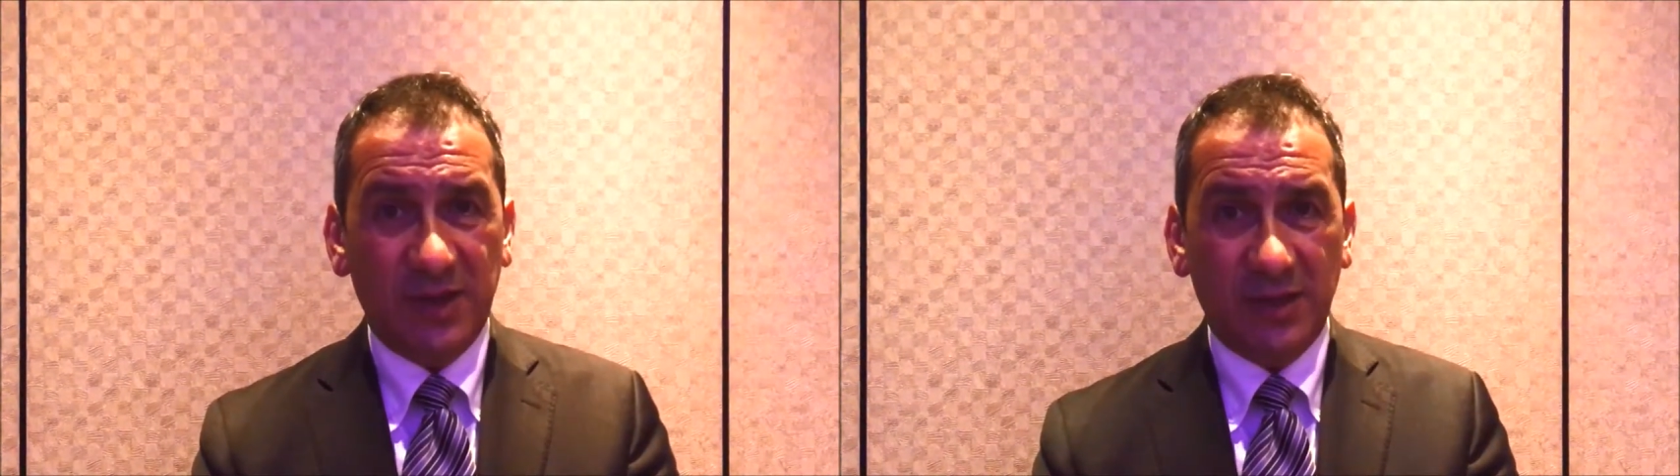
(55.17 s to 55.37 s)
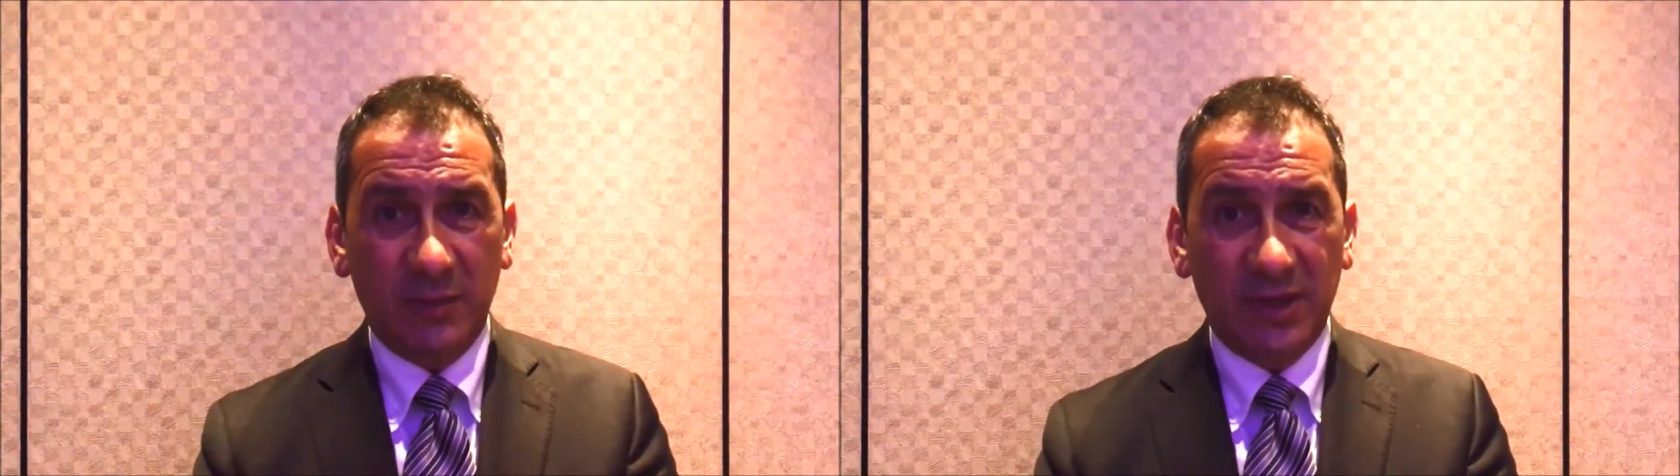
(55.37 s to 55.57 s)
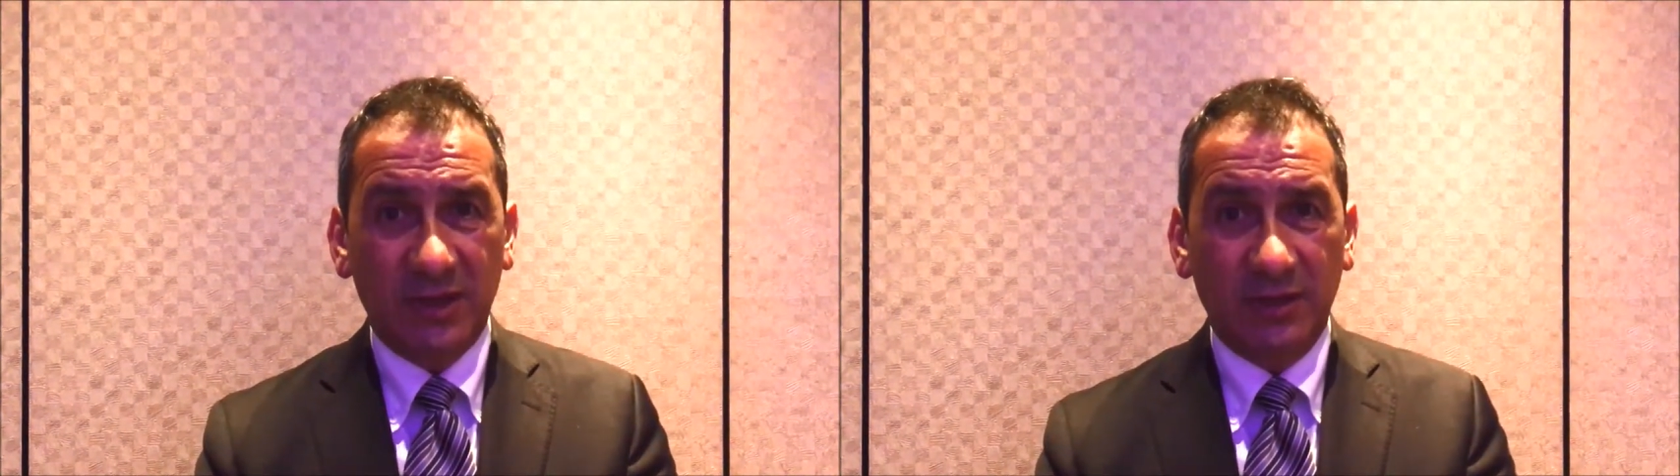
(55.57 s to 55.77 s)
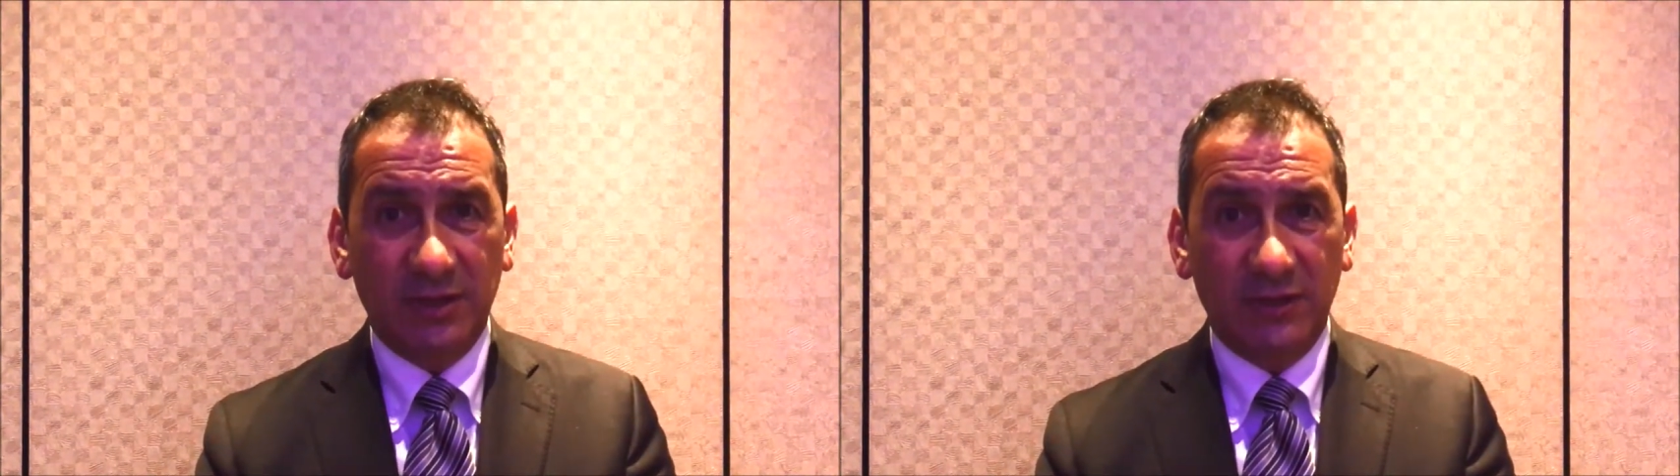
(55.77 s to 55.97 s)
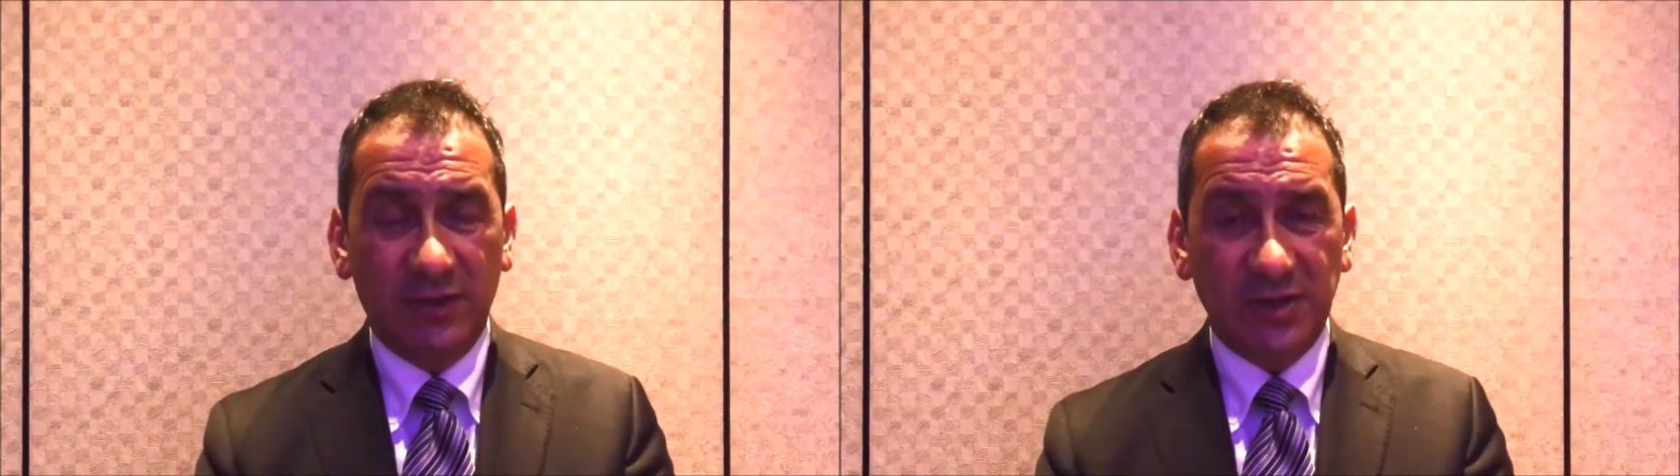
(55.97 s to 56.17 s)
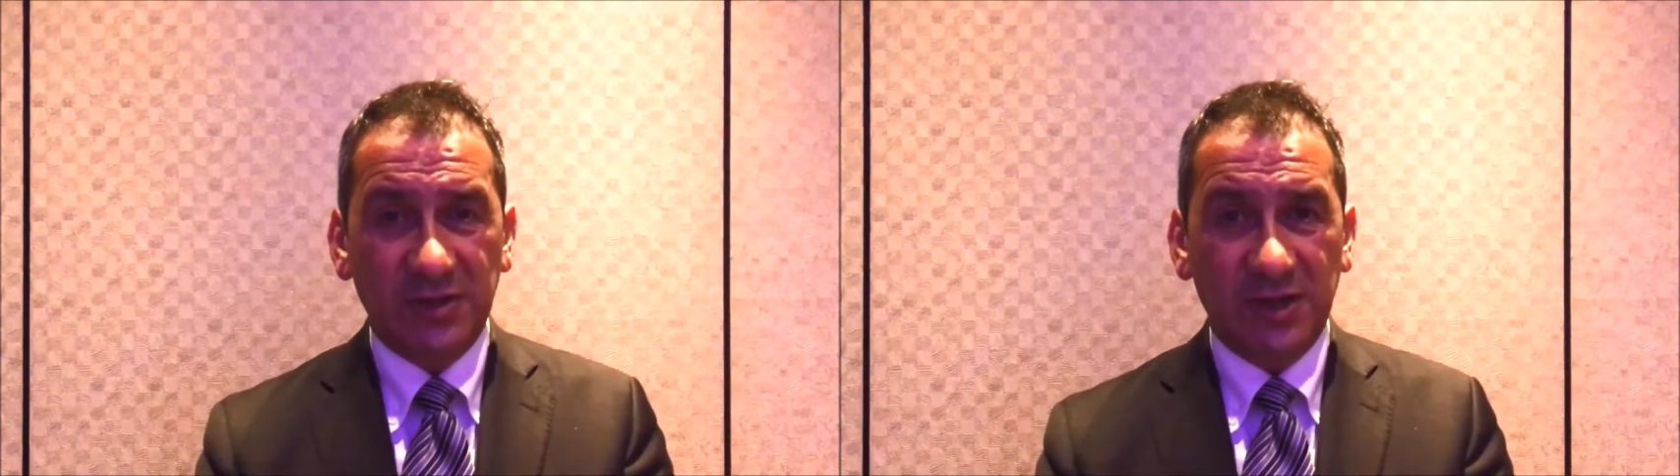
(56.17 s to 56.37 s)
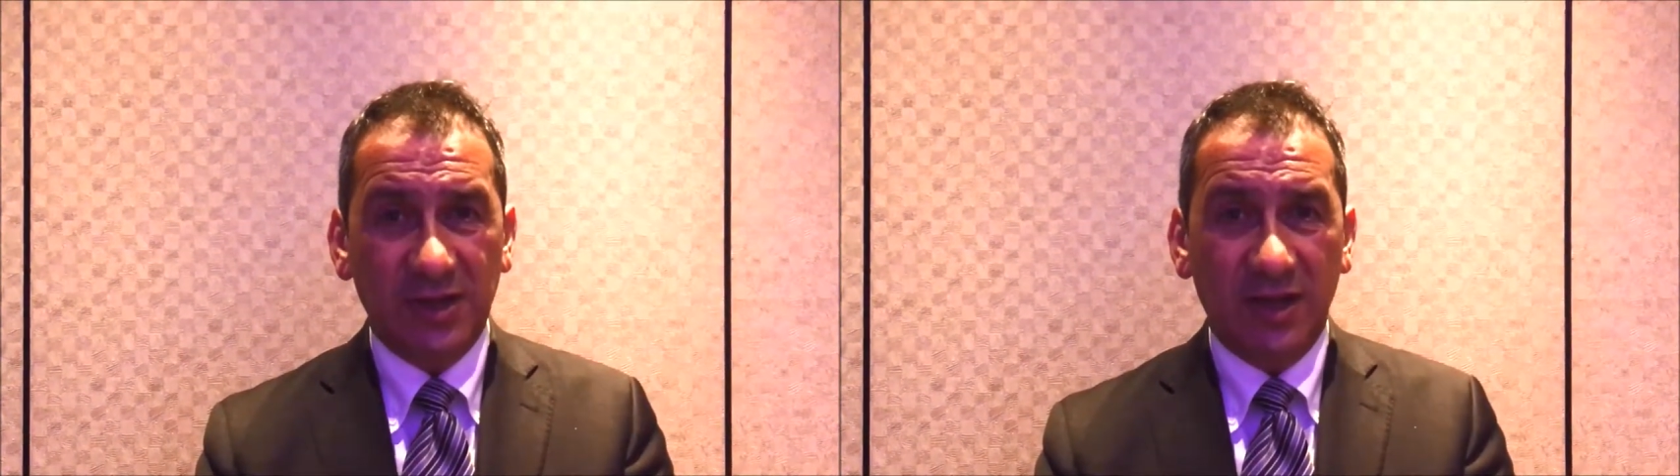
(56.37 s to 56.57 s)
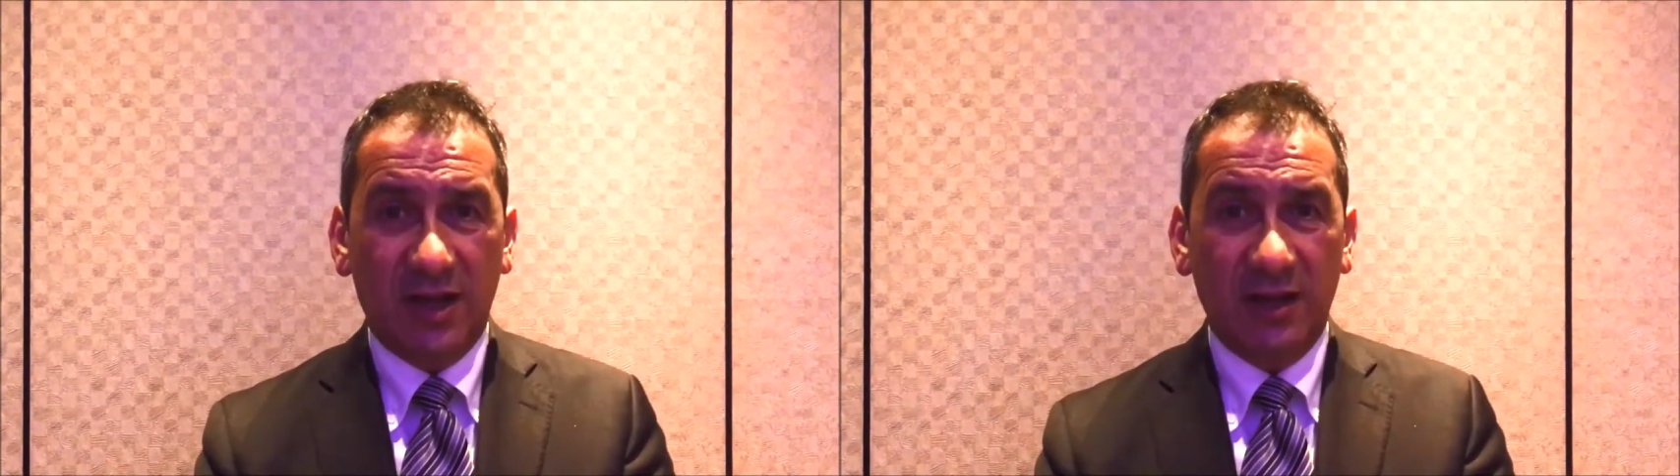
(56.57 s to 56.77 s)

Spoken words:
being at the McGill University,